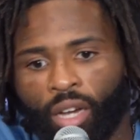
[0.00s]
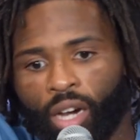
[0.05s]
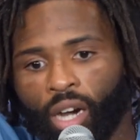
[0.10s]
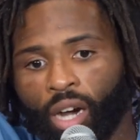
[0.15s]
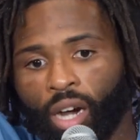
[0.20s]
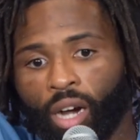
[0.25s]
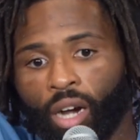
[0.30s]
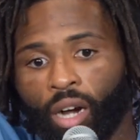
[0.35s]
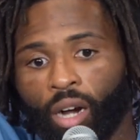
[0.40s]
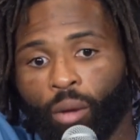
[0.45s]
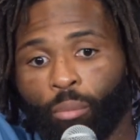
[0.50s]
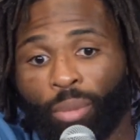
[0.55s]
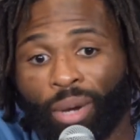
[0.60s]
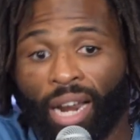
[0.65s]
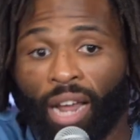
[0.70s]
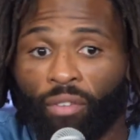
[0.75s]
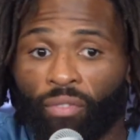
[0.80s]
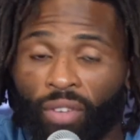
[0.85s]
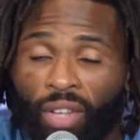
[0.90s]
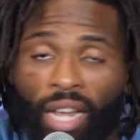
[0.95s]

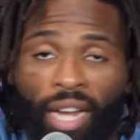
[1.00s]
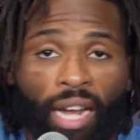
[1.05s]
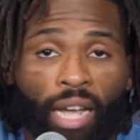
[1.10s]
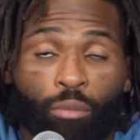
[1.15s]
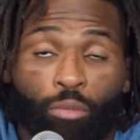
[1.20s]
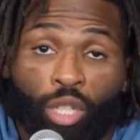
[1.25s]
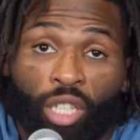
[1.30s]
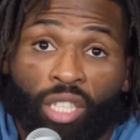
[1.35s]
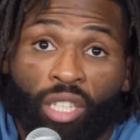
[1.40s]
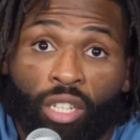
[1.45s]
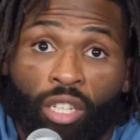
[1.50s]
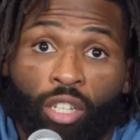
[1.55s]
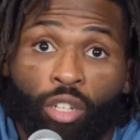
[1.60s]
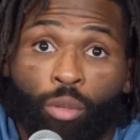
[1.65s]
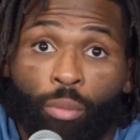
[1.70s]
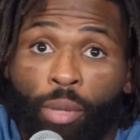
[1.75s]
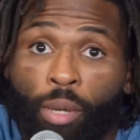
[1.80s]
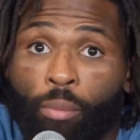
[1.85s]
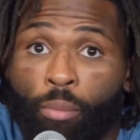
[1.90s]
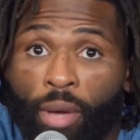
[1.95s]
But I feel like I'm just a
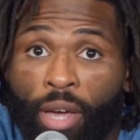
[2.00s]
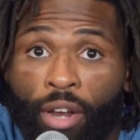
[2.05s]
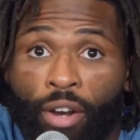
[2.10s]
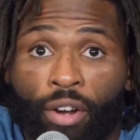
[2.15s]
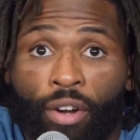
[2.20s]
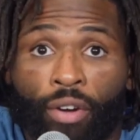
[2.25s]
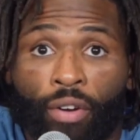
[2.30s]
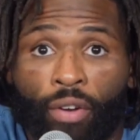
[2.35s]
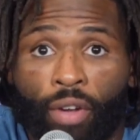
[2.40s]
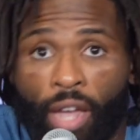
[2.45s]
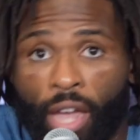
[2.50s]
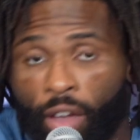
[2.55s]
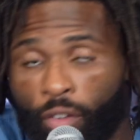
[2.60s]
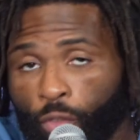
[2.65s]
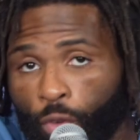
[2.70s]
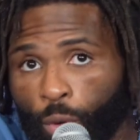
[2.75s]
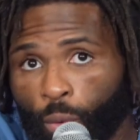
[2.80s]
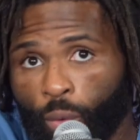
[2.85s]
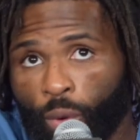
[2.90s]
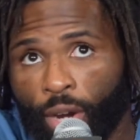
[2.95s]
little bit better
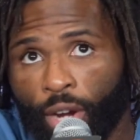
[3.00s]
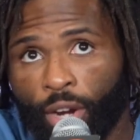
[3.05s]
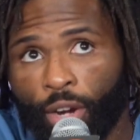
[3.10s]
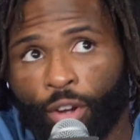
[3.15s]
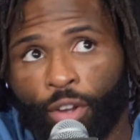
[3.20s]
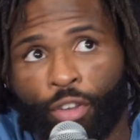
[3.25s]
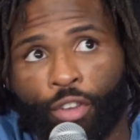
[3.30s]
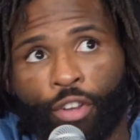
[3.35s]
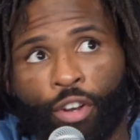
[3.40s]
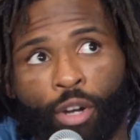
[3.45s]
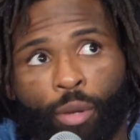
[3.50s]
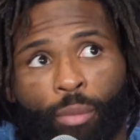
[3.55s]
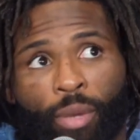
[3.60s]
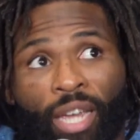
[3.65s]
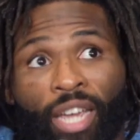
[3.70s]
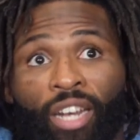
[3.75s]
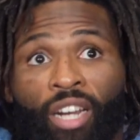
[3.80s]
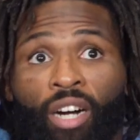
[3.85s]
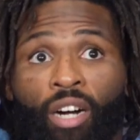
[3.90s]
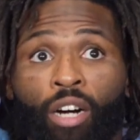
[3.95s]
everywhere. You know what I
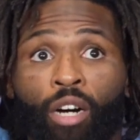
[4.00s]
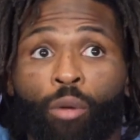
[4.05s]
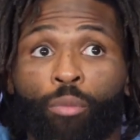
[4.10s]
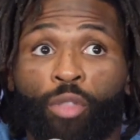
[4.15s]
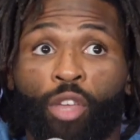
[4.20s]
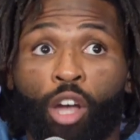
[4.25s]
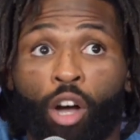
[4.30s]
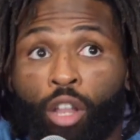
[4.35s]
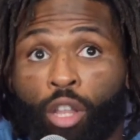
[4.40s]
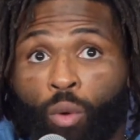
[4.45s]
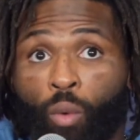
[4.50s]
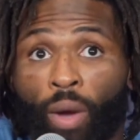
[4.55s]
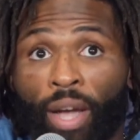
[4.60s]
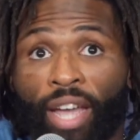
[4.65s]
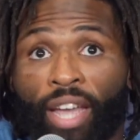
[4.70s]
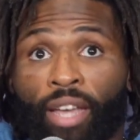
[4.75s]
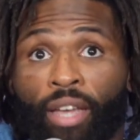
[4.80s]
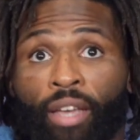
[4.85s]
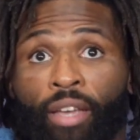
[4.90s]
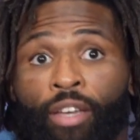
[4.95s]
mean?
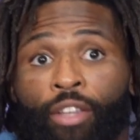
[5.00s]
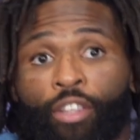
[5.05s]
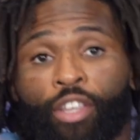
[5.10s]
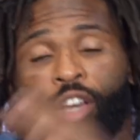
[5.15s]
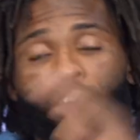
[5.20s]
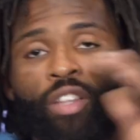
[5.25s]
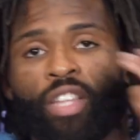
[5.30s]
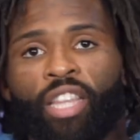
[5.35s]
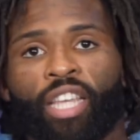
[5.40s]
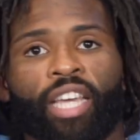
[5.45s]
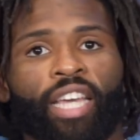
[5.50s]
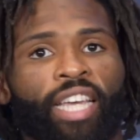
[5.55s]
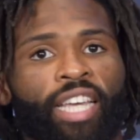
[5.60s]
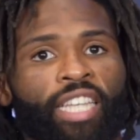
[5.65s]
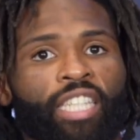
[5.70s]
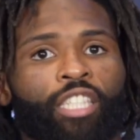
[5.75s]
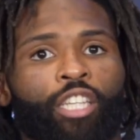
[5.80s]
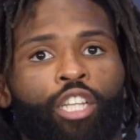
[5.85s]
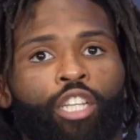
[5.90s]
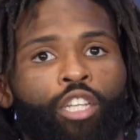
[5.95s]
The only thing
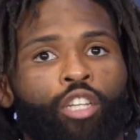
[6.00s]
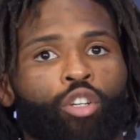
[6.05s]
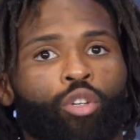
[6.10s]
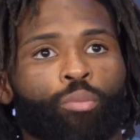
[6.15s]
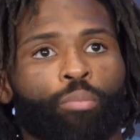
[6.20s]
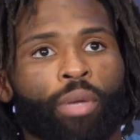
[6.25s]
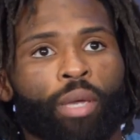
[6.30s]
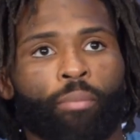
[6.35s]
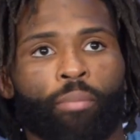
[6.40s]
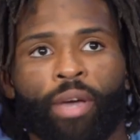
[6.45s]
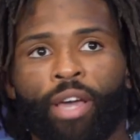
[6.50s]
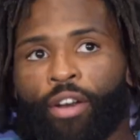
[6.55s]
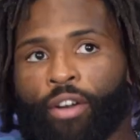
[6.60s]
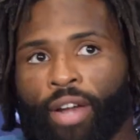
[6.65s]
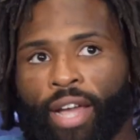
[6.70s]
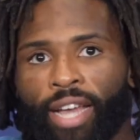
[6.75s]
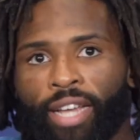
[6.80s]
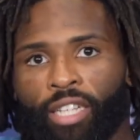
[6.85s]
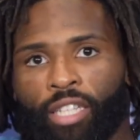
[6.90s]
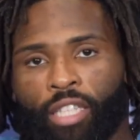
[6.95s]
he's a little bit better
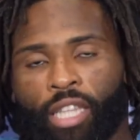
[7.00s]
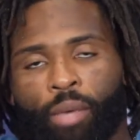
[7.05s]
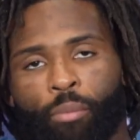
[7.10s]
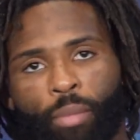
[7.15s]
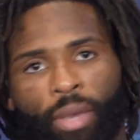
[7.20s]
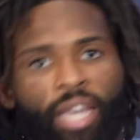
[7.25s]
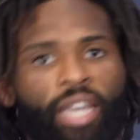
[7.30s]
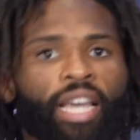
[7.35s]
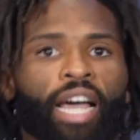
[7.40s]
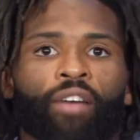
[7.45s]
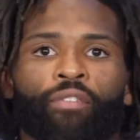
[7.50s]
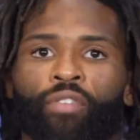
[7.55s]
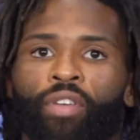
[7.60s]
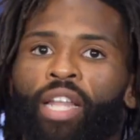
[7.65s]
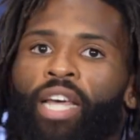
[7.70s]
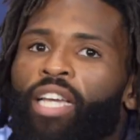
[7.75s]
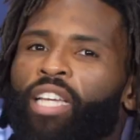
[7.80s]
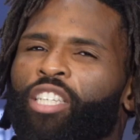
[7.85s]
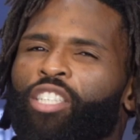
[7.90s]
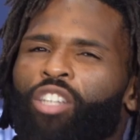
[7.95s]
at than me, I feel
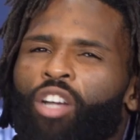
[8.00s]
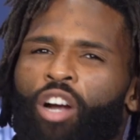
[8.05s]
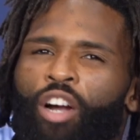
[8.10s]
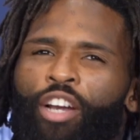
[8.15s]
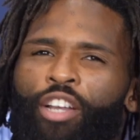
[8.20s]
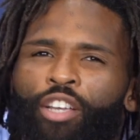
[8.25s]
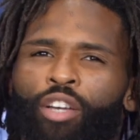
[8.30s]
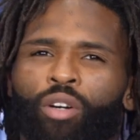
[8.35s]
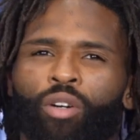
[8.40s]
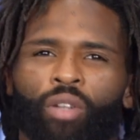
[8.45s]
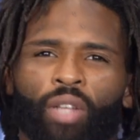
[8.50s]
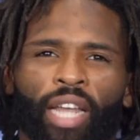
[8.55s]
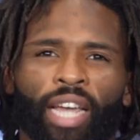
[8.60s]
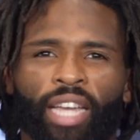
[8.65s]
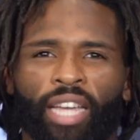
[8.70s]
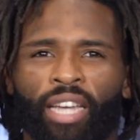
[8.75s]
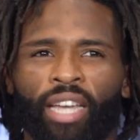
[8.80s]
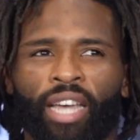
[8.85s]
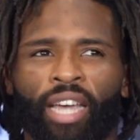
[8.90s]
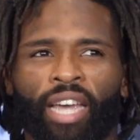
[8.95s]
like, is cardio.
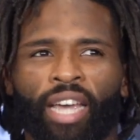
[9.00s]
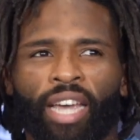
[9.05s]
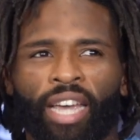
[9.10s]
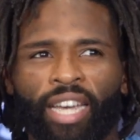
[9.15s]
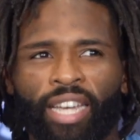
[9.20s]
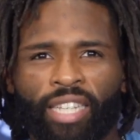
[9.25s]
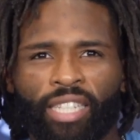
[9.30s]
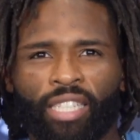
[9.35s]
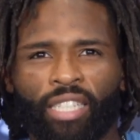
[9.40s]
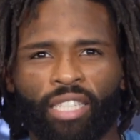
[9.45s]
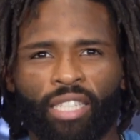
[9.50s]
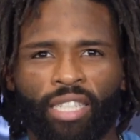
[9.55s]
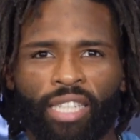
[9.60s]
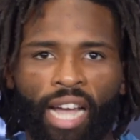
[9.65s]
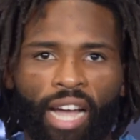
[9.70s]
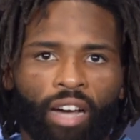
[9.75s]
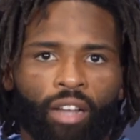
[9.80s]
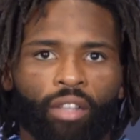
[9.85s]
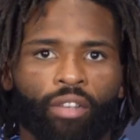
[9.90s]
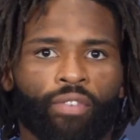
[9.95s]
Like his
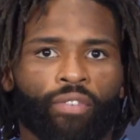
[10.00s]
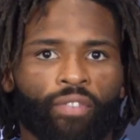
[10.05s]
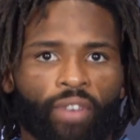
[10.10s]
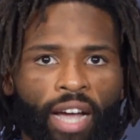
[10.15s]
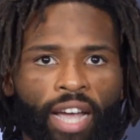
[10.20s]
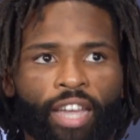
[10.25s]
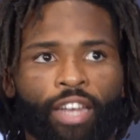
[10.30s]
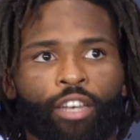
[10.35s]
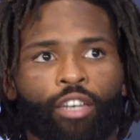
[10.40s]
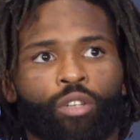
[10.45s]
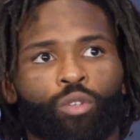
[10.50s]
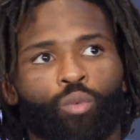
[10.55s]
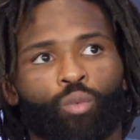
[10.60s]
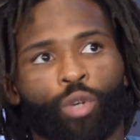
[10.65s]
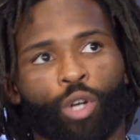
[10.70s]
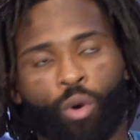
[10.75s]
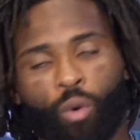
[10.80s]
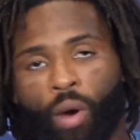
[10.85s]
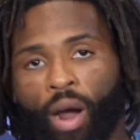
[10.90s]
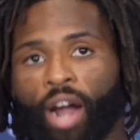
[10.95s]
style of fighting
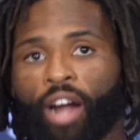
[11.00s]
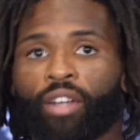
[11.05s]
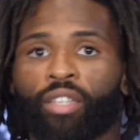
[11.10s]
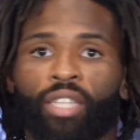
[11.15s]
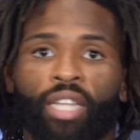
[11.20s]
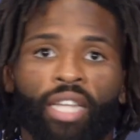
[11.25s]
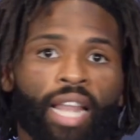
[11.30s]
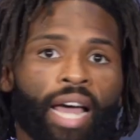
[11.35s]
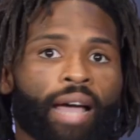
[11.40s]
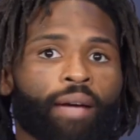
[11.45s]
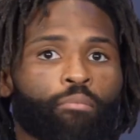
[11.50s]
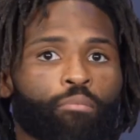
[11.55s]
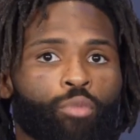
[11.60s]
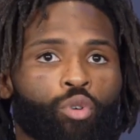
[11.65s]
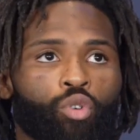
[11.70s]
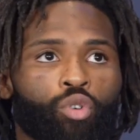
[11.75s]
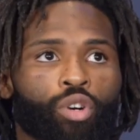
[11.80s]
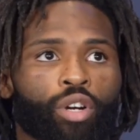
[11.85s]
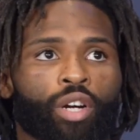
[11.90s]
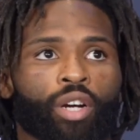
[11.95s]
requires a lot
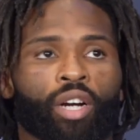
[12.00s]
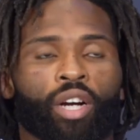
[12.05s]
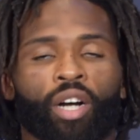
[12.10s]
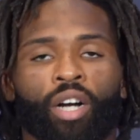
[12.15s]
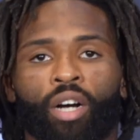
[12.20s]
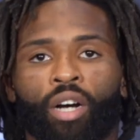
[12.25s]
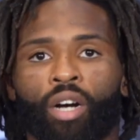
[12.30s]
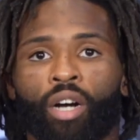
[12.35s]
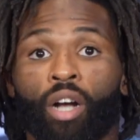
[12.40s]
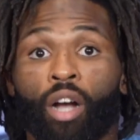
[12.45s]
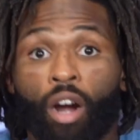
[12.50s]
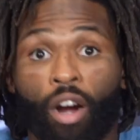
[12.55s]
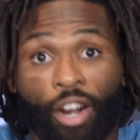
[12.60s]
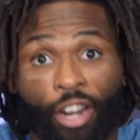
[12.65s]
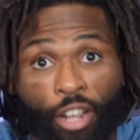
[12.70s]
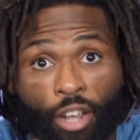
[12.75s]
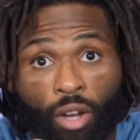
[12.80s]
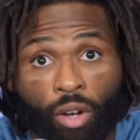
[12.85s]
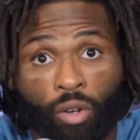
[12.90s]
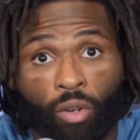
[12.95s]
more
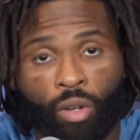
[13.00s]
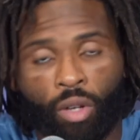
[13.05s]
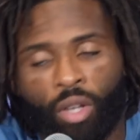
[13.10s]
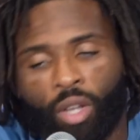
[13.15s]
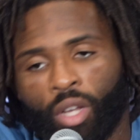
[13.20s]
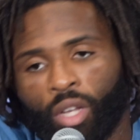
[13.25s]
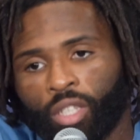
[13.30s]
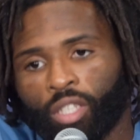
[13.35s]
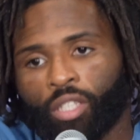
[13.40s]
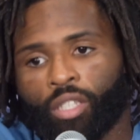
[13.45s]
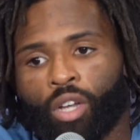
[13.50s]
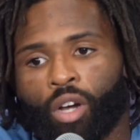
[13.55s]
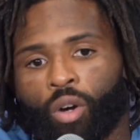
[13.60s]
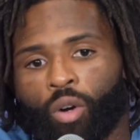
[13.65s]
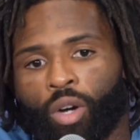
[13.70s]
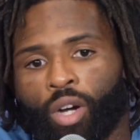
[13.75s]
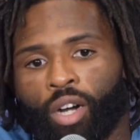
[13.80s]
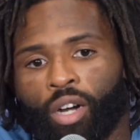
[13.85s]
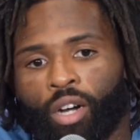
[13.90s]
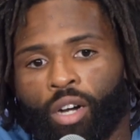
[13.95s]
cardio.
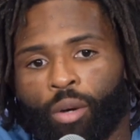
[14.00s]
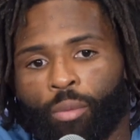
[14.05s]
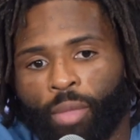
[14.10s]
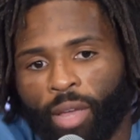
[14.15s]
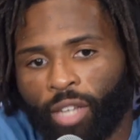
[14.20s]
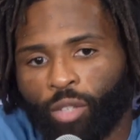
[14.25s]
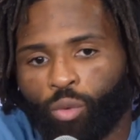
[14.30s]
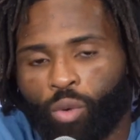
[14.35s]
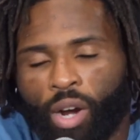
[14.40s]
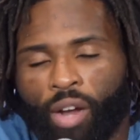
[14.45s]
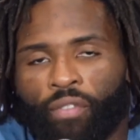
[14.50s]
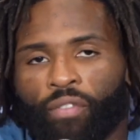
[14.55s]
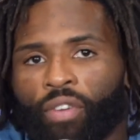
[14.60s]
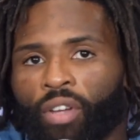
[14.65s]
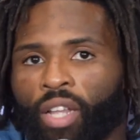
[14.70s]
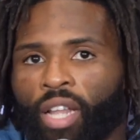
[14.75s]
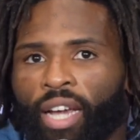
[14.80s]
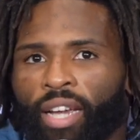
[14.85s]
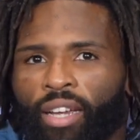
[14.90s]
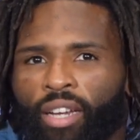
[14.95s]
So that's where I
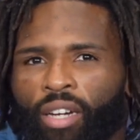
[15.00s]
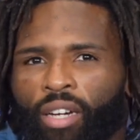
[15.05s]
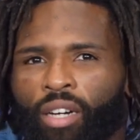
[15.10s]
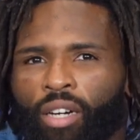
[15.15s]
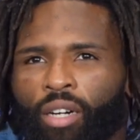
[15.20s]
feel like